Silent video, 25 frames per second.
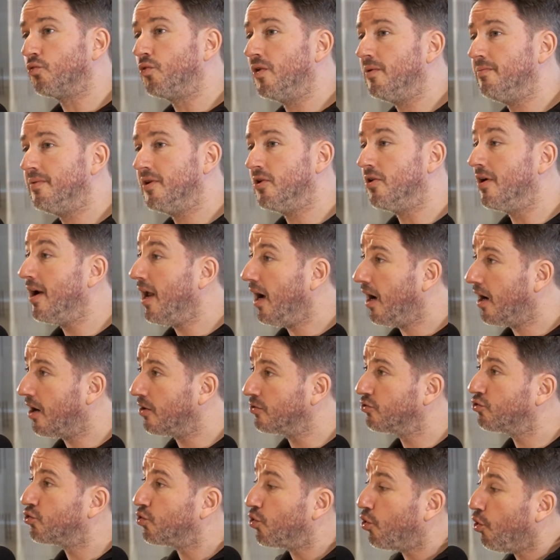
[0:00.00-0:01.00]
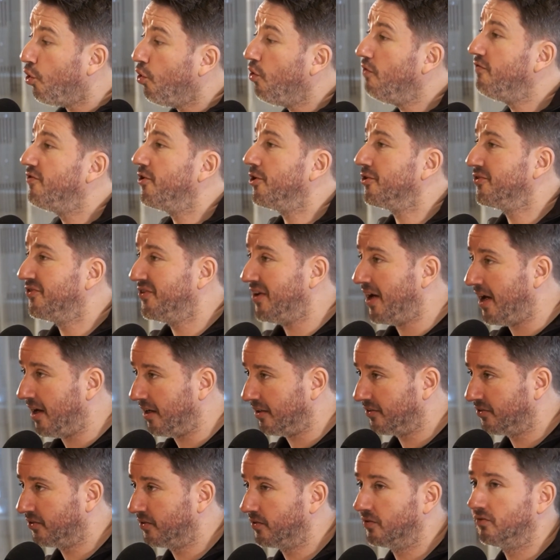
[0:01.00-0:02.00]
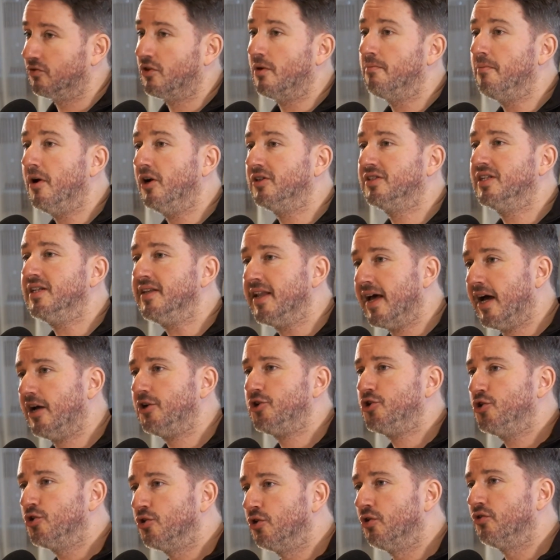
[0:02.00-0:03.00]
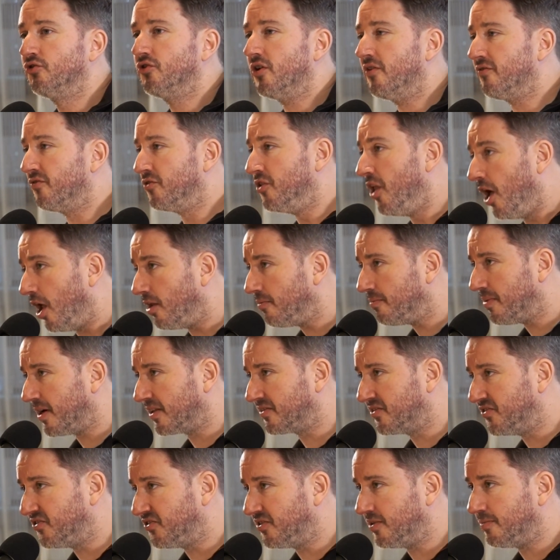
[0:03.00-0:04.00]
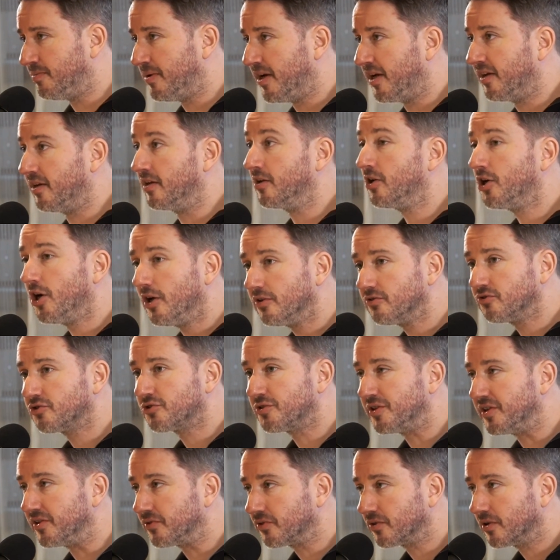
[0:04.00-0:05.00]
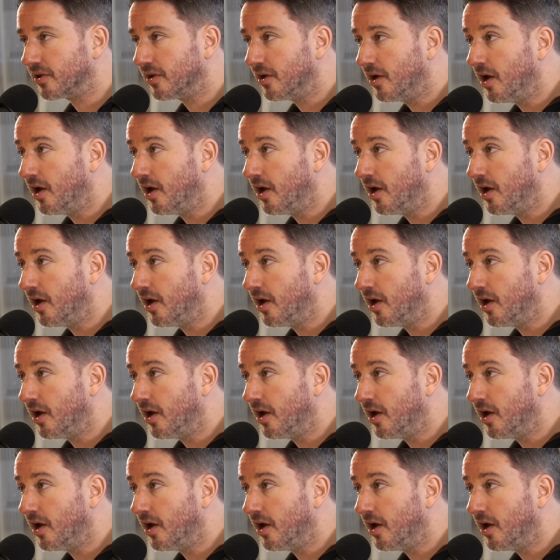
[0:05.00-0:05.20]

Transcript: will be allowed to overtax the multinationals of non-participating countries